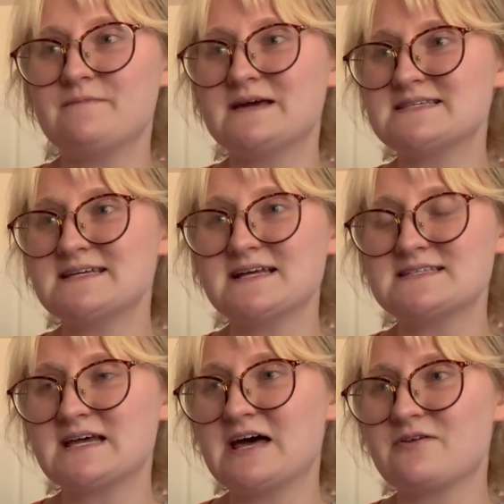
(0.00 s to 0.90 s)
mixing it
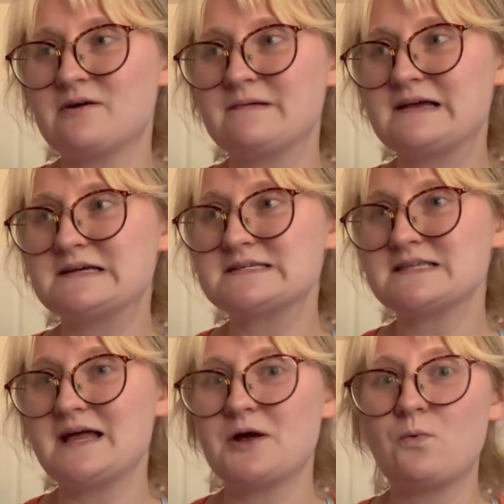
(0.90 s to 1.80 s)
together, because
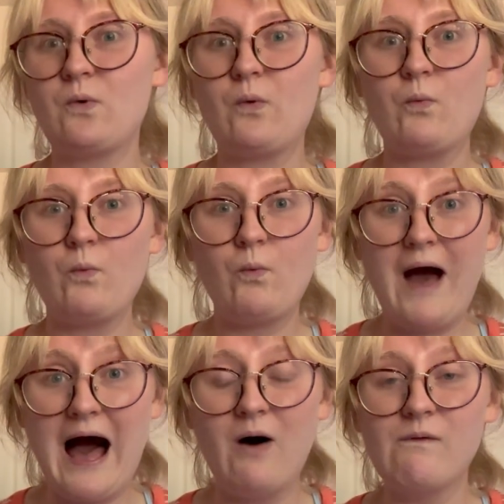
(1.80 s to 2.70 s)
like,
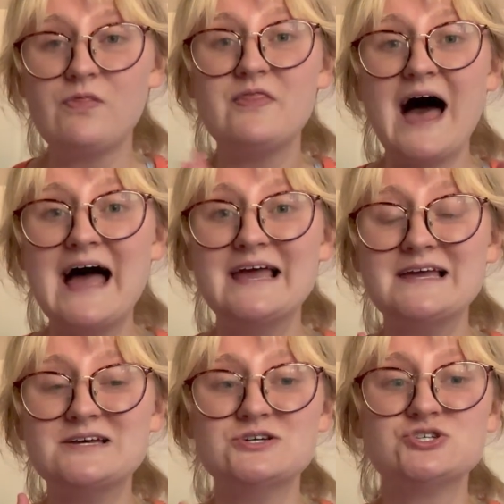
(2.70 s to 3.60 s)
wow, that
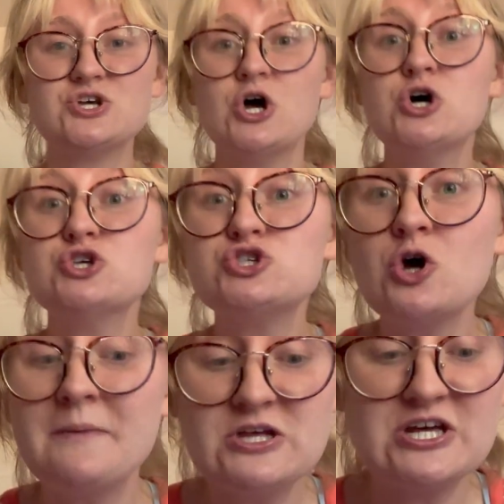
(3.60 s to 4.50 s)
is
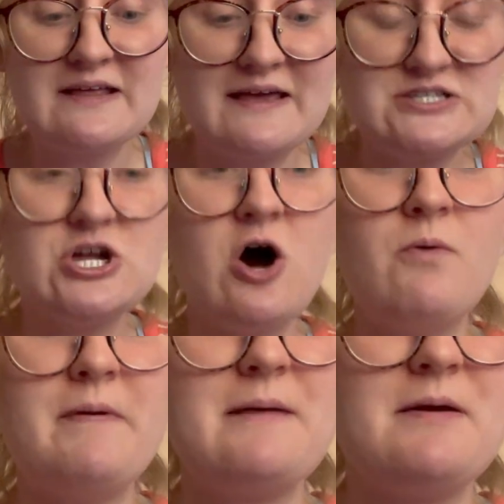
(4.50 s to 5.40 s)
so many chicken legs. No,
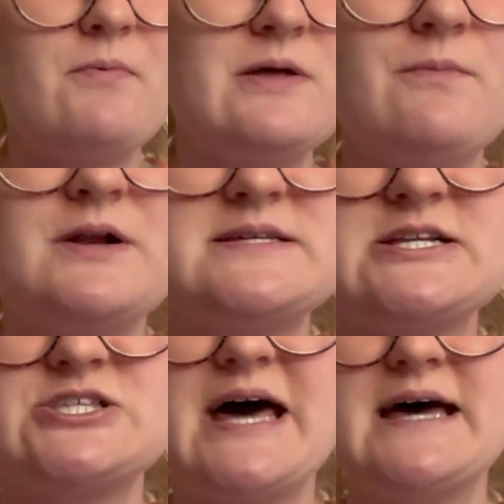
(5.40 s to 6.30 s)
baby, we don't want to
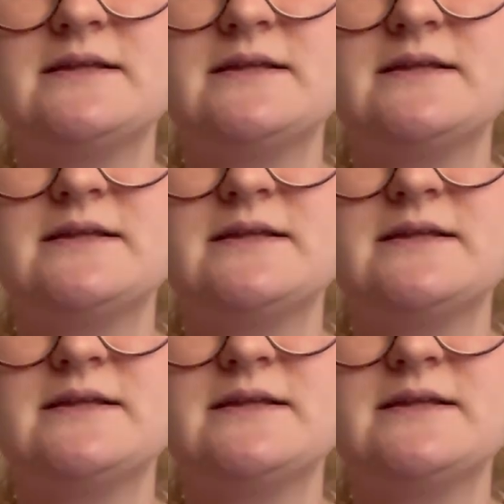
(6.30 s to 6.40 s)
touch that.